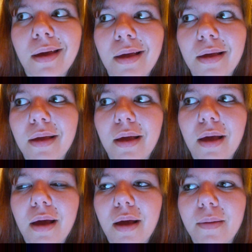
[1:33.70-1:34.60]

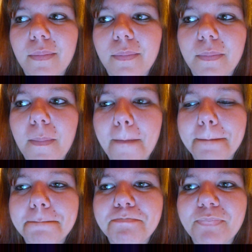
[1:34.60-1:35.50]

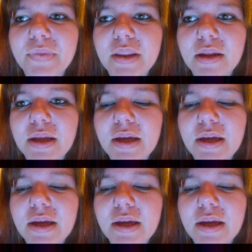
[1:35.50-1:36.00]
Nobody speaks.